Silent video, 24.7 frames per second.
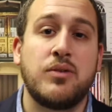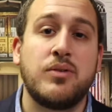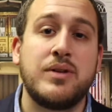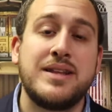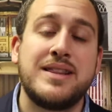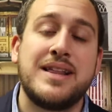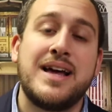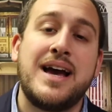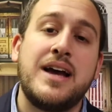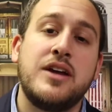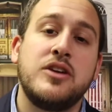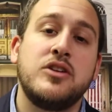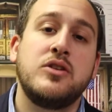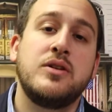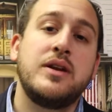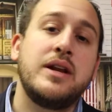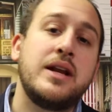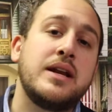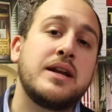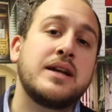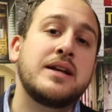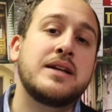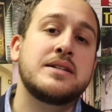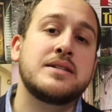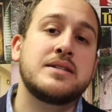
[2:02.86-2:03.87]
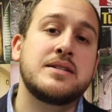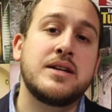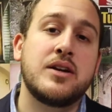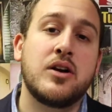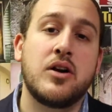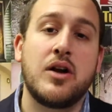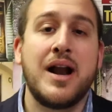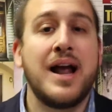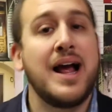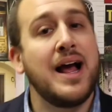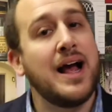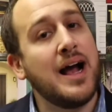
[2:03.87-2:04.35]
only that, you need to
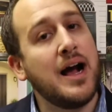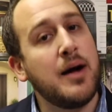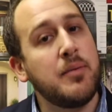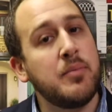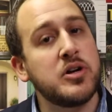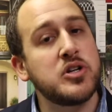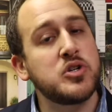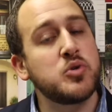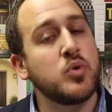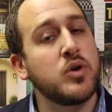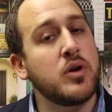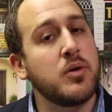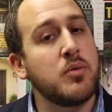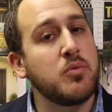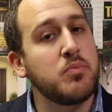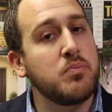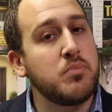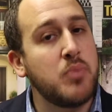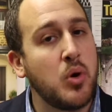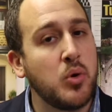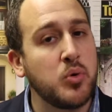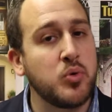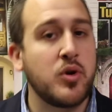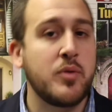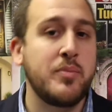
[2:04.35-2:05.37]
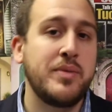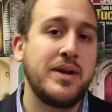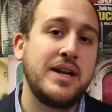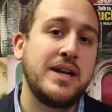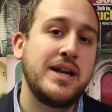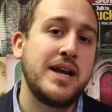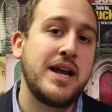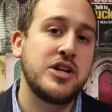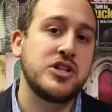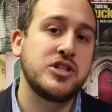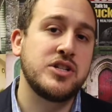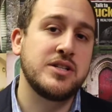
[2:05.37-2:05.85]
consider how much would a mold
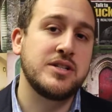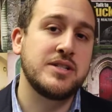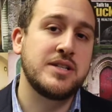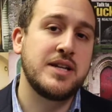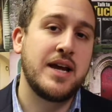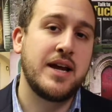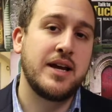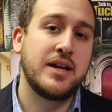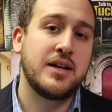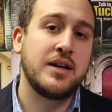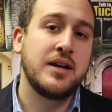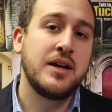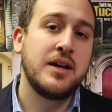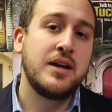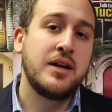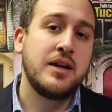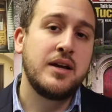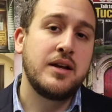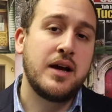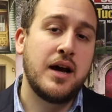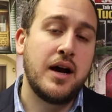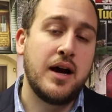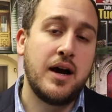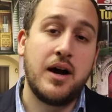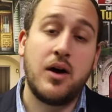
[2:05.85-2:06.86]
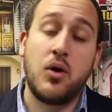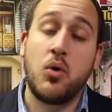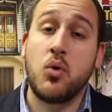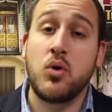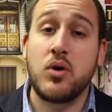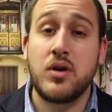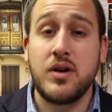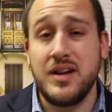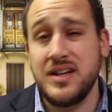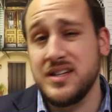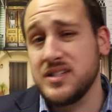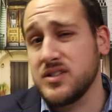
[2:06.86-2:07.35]
remediation take,
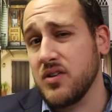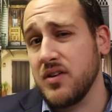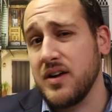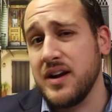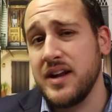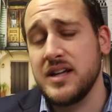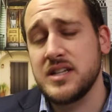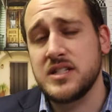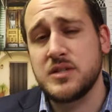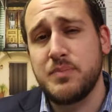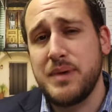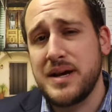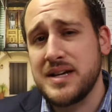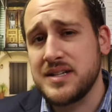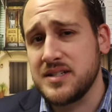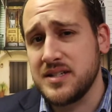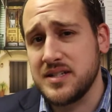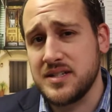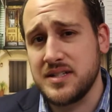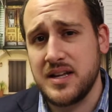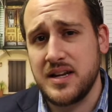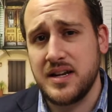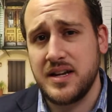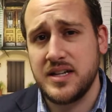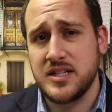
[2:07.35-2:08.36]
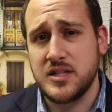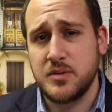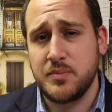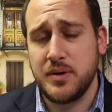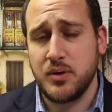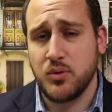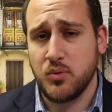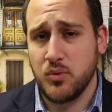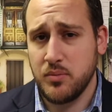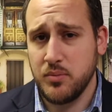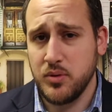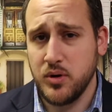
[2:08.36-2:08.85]
or is there any asbestos that needs to
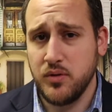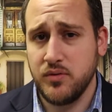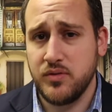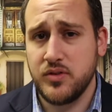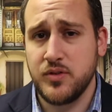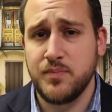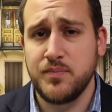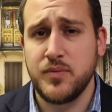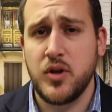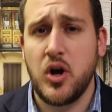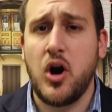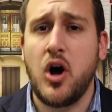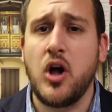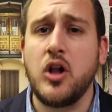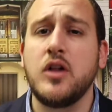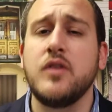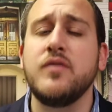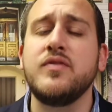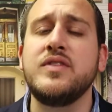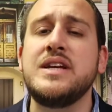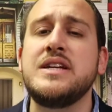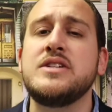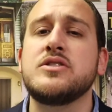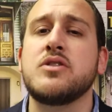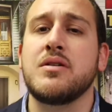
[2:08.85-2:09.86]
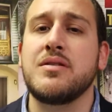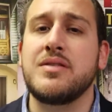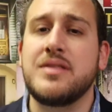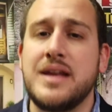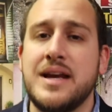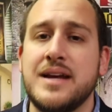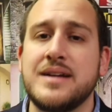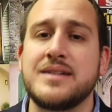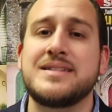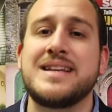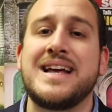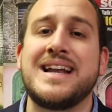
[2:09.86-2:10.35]
be removed? All of these are
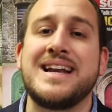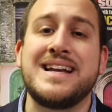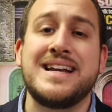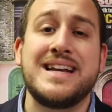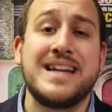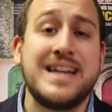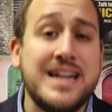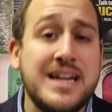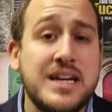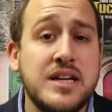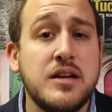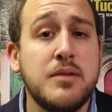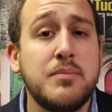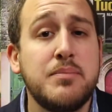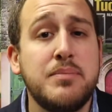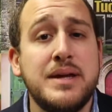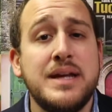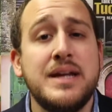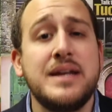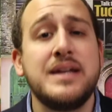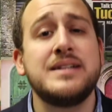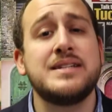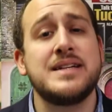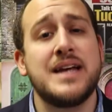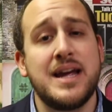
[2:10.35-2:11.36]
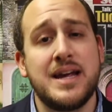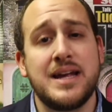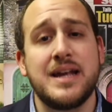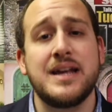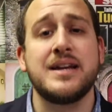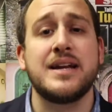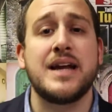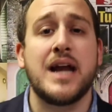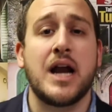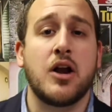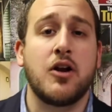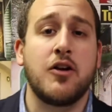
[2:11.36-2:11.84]
things that need to be
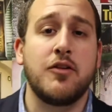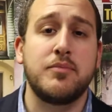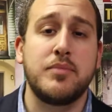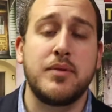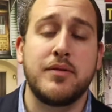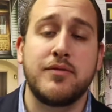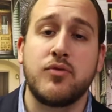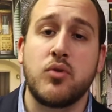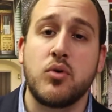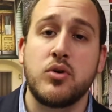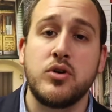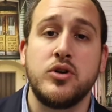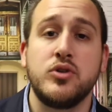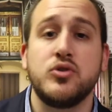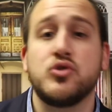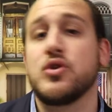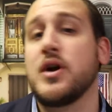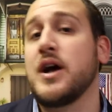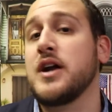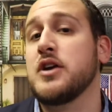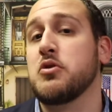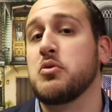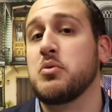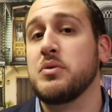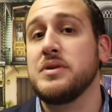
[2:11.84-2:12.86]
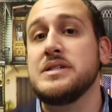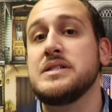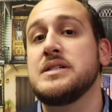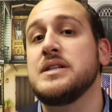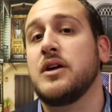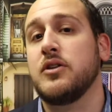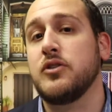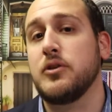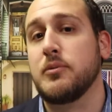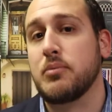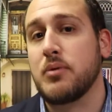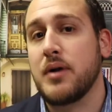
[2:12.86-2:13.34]
taken care of before you try to
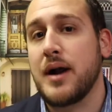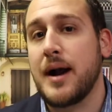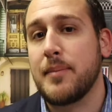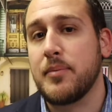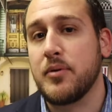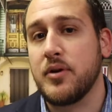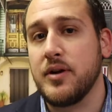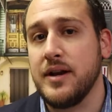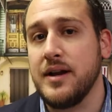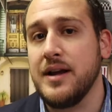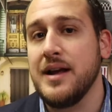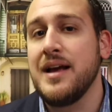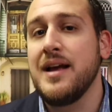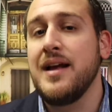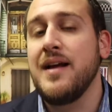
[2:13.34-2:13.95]
resell the property